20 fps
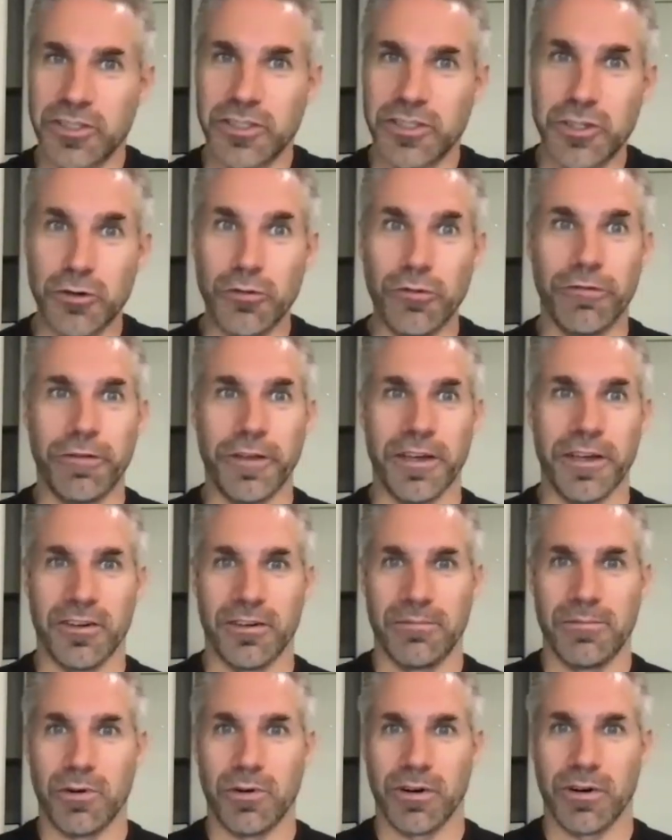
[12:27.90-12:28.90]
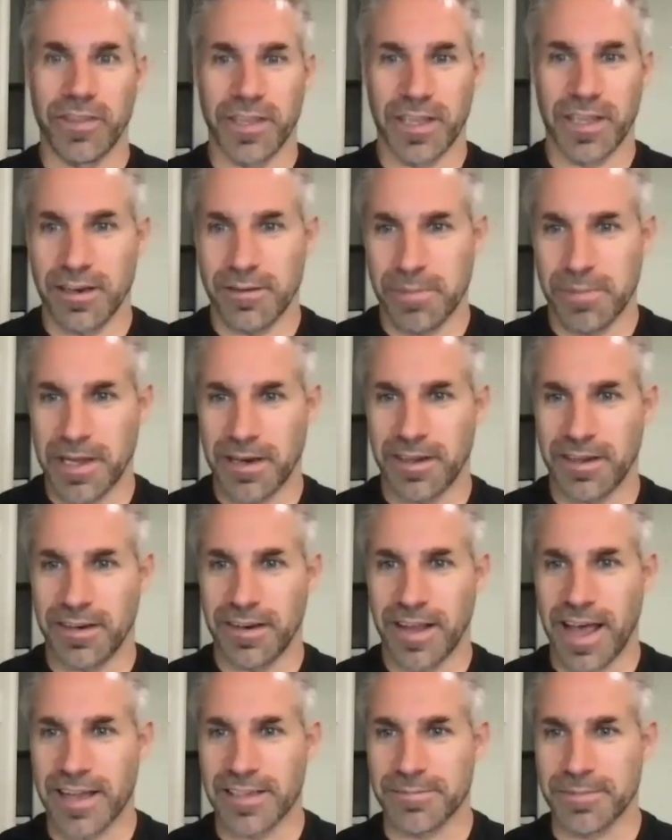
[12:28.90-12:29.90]
do feel more of the independent
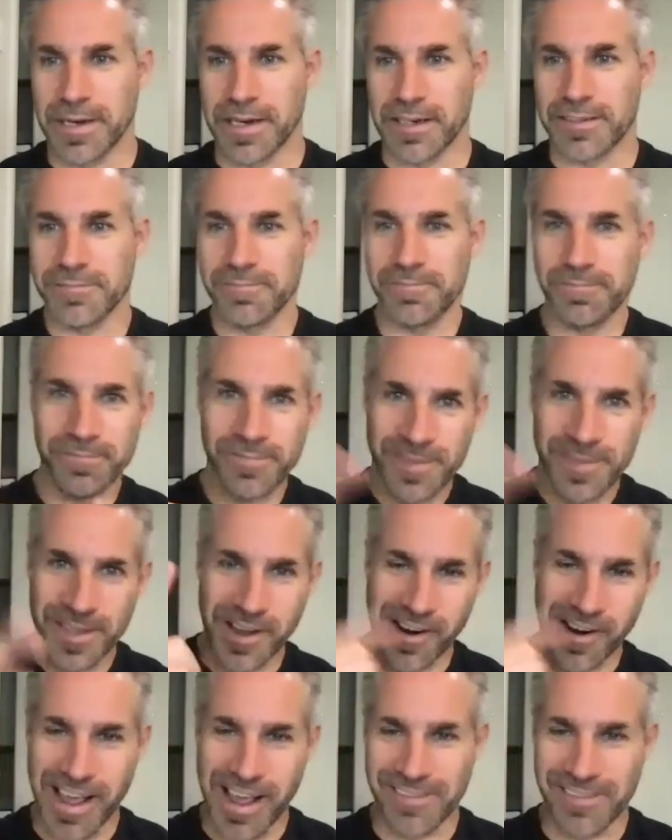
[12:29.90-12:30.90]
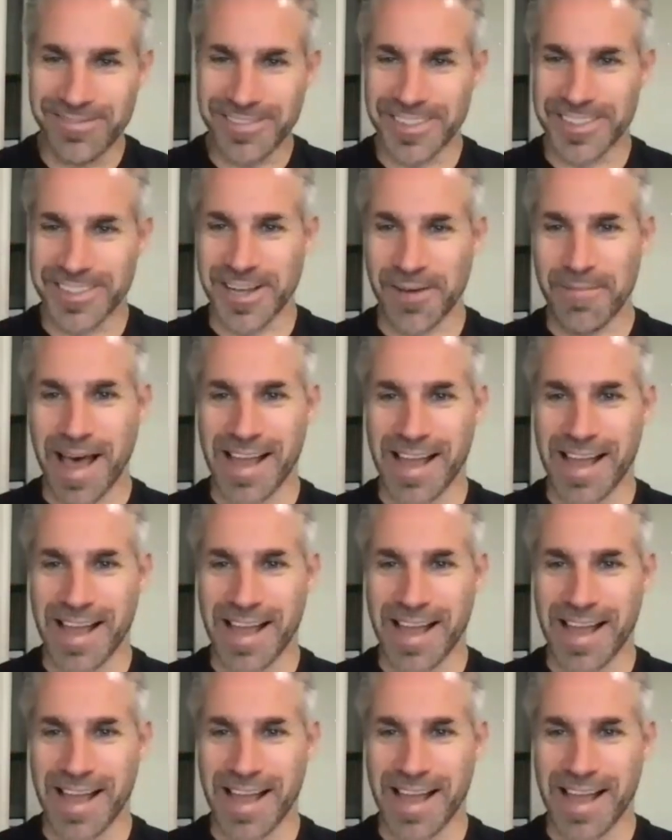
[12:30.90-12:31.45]
aspect. All right, let's come back.